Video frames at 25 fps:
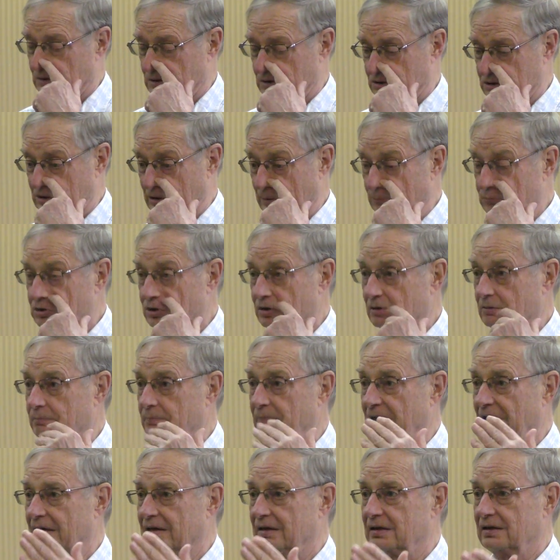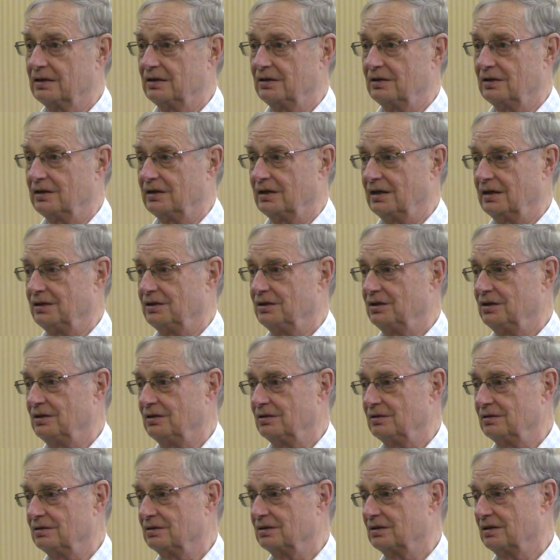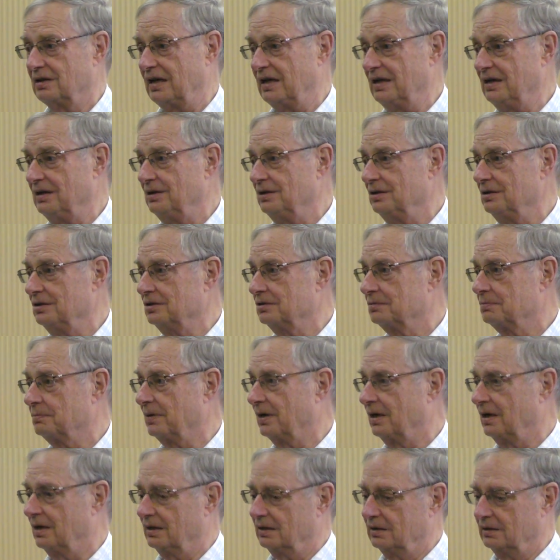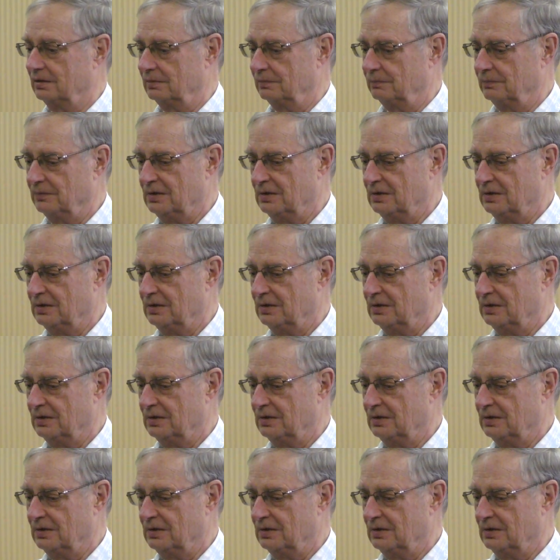subject back in the 1980s by